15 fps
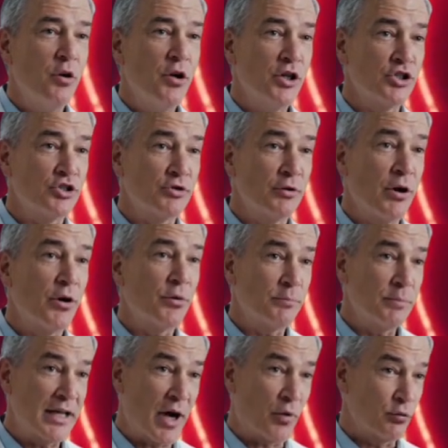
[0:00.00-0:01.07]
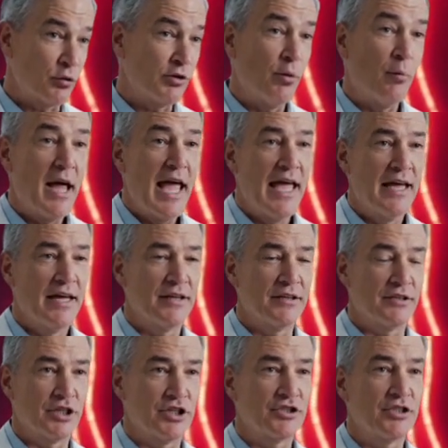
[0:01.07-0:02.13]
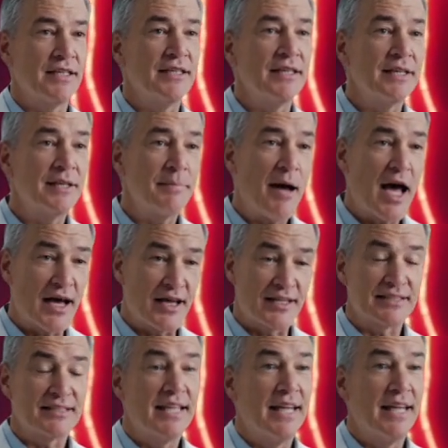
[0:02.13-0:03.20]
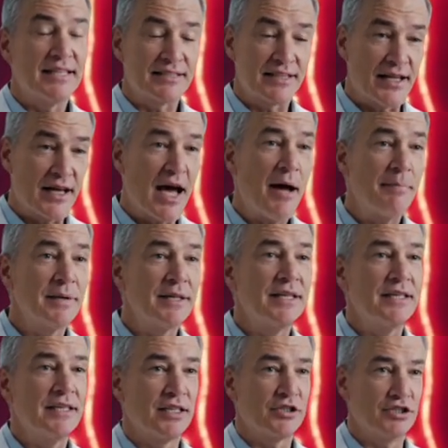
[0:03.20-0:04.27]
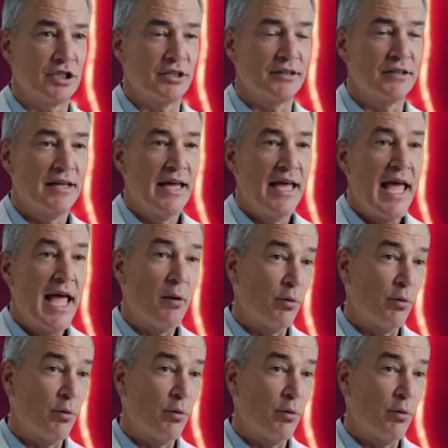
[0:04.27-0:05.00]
second. And make a promise, not to be perfect, but to be present.